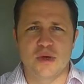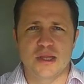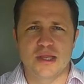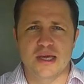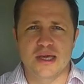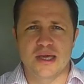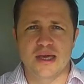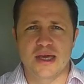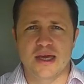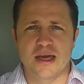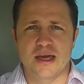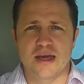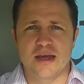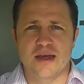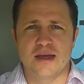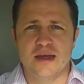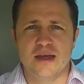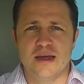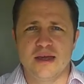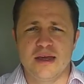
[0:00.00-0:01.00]

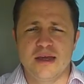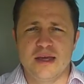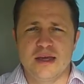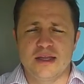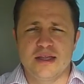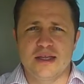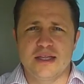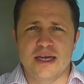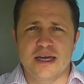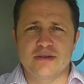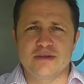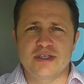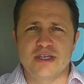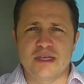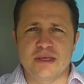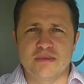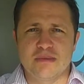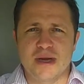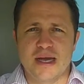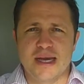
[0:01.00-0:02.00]
The
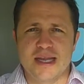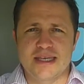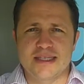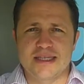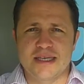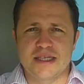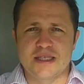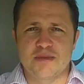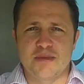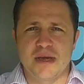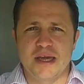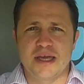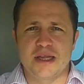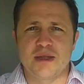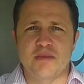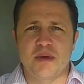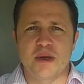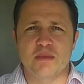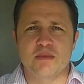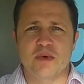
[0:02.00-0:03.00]
downturn in mining seems to be hitting
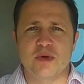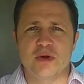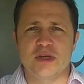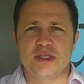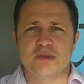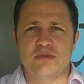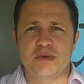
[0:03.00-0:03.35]
the big boys,